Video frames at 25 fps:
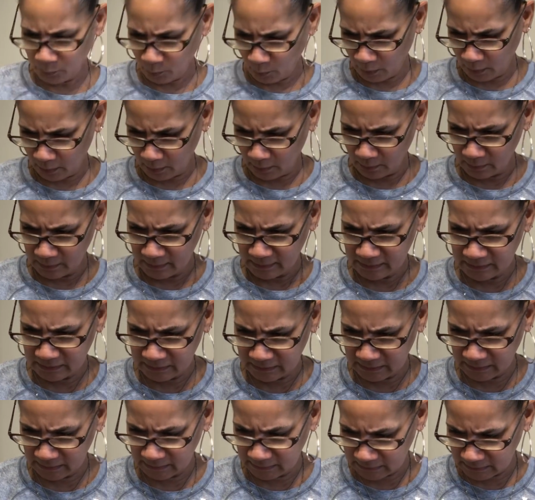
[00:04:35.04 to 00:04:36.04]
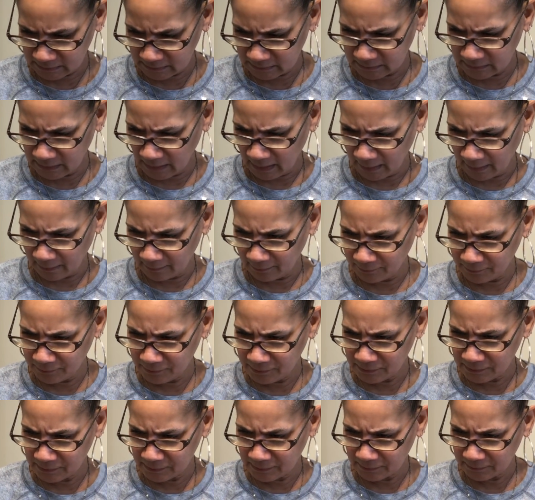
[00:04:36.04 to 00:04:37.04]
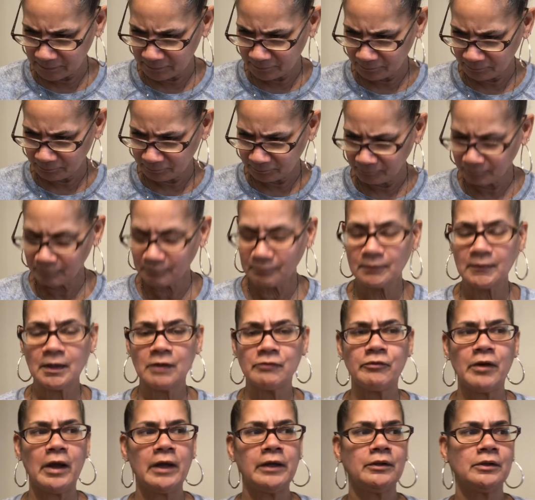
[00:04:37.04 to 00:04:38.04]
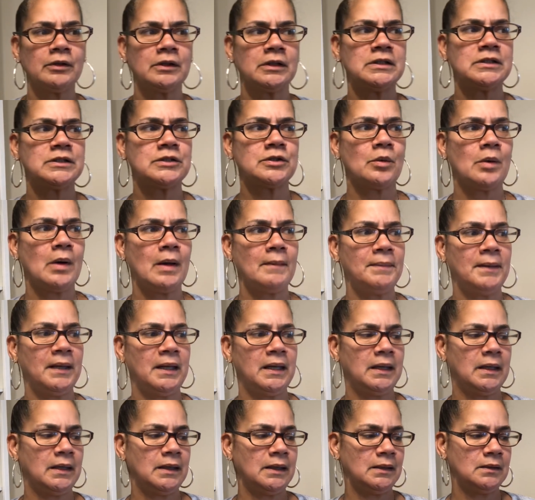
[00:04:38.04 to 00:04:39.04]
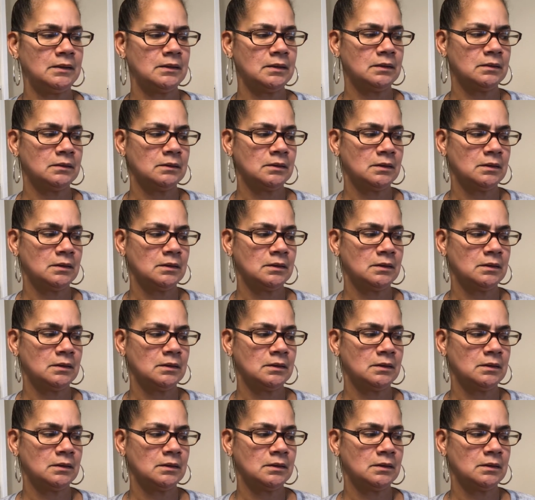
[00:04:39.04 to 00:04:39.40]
were $6 regularly, so I paid